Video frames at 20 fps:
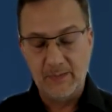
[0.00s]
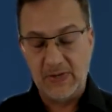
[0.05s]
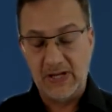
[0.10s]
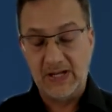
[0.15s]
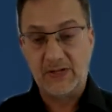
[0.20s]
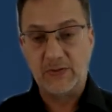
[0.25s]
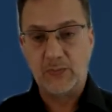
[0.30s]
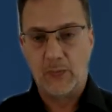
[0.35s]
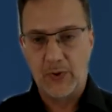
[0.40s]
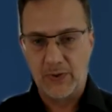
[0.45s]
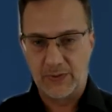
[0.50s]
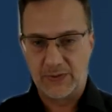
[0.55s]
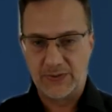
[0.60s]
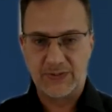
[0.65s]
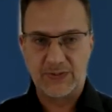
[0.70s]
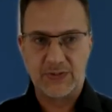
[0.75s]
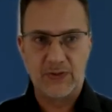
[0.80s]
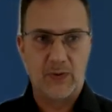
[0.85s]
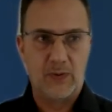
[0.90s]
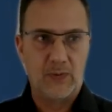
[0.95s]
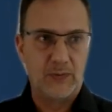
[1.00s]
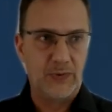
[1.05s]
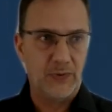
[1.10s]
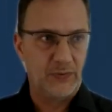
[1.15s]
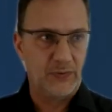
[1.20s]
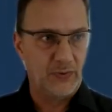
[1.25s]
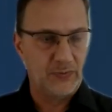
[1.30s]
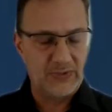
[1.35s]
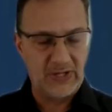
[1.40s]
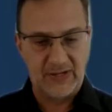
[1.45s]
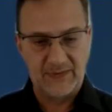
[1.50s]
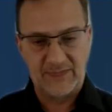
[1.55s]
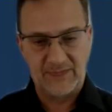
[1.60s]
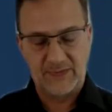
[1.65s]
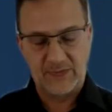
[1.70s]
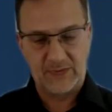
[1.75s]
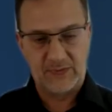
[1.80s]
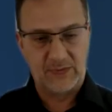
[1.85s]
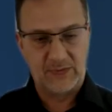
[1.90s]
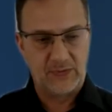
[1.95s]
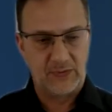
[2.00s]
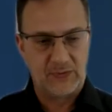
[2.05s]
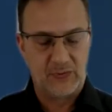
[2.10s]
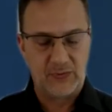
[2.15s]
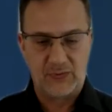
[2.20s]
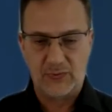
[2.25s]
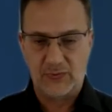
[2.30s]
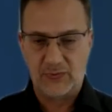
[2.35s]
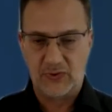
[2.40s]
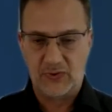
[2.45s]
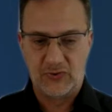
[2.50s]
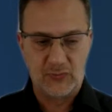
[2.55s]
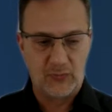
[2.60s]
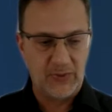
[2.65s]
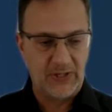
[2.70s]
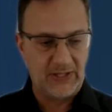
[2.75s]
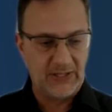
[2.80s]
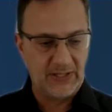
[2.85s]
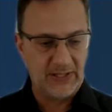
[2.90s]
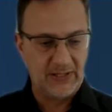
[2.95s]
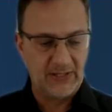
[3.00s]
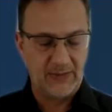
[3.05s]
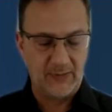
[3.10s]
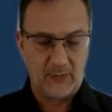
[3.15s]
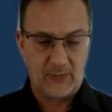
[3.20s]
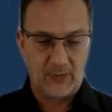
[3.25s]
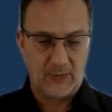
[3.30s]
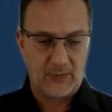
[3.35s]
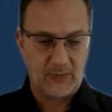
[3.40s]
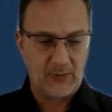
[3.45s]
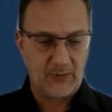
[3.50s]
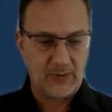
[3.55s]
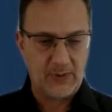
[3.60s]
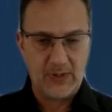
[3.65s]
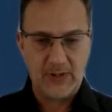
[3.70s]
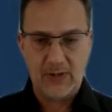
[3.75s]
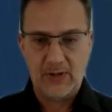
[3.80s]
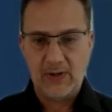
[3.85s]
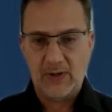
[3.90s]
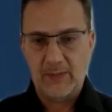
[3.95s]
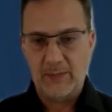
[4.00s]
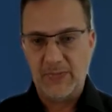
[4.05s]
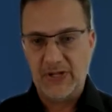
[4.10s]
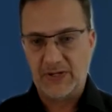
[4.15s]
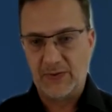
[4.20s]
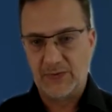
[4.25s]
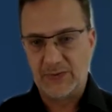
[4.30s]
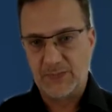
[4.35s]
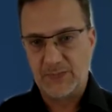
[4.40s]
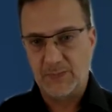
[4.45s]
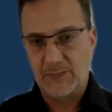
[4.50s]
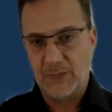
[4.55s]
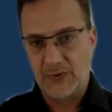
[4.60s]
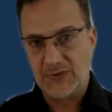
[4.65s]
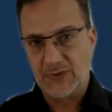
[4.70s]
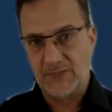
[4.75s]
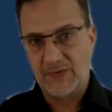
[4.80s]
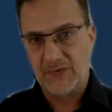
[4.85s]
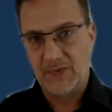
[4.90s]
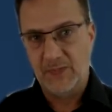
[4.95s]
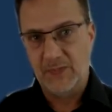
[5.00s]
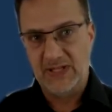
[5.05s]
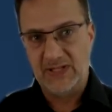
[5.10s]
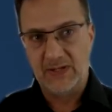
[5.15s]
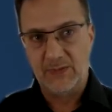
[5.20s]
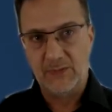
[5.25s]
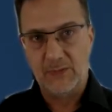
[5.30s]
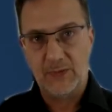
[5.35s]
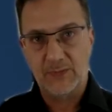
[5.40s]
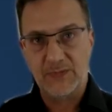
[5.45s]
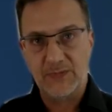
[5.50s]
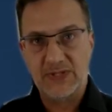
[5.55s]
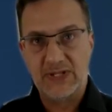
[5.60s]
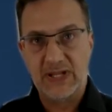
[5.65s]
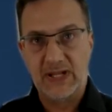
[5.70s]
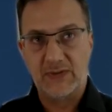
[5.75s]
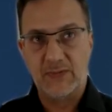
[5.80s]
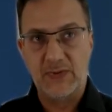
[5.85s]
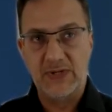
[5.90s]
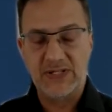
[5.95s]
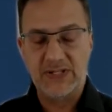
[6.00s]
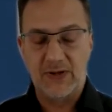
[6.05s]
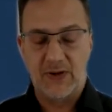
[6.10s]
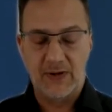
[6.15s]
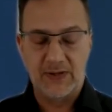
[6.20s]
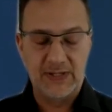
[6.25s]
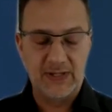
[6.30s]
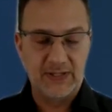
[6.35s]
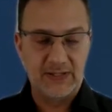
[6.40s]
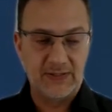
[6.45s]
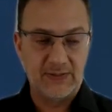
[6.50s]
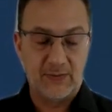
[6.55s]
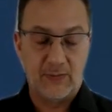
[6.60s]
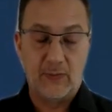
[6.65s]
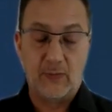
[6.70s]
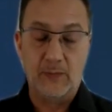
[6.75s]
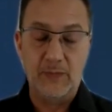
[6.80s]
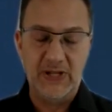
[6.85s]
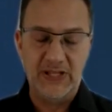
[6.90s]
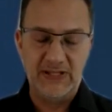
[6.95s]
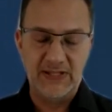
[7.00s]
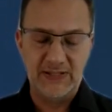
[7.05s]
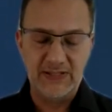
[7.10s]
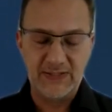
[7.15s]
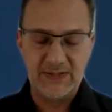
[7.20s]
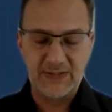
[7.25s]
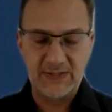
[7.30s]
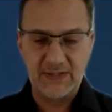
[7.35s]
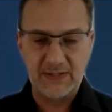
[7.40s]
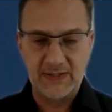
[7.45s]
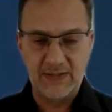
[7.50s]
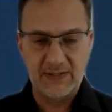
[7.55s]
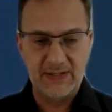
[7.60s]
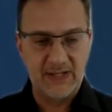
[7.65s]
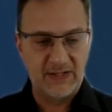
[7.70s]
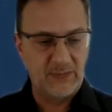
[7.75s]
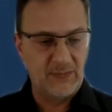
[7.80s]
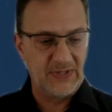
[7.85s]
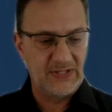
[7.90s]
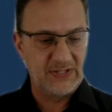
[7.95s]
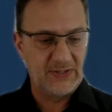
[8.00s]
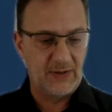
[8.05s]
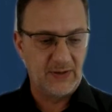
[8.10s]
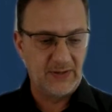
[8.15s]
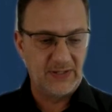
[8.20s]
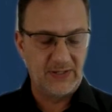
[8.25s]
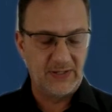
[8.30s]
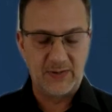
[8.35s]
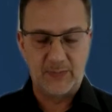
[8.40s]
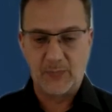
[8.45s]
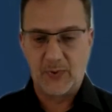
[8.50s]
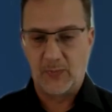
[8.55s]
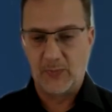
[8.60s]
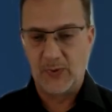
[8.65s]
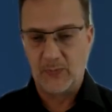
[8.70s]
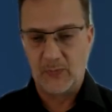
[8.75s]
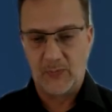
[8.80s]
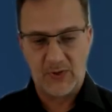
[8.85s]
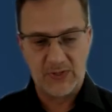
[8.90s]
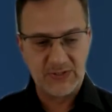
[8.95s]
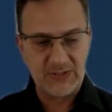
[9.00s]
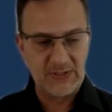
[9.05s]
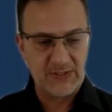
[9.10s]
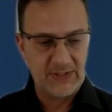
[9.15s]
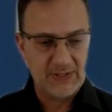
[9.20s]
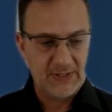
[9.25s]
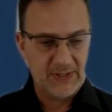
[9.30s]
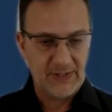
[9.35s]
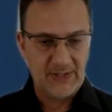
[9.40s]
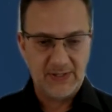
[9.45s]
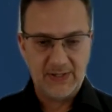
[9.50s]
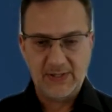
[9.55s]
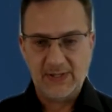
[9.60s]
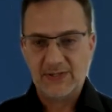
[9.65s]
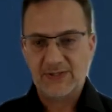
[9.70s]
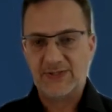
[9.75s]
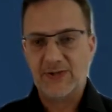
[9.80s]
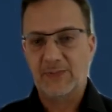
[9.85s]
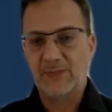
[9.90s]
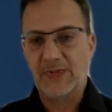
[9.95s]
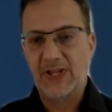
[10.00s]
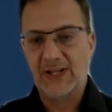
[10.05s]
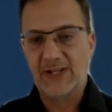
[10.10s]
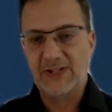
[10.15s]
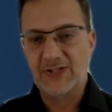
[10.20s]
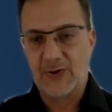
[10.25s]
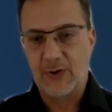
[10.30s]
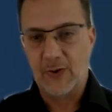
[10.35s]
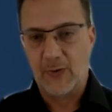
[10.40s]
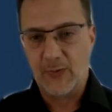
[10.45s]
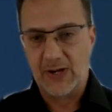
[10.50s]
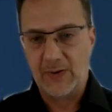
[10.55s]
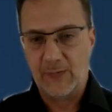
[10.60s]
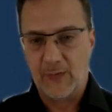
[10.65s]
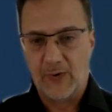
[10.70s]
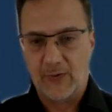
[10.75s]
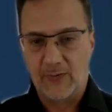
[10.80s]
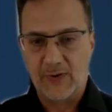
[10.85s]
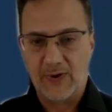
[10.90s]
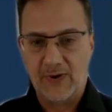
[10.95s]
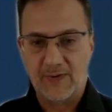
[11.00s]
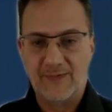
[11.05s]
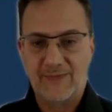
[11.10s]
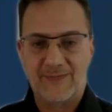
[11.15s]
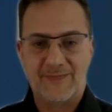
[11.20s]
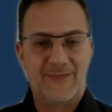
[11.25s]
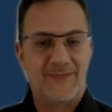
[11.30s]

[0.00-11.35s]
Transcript: it works. So you don't have to do the tweaking, or because most of the meeting rooms that we started or meetings that we started, the problem was something's going wrong.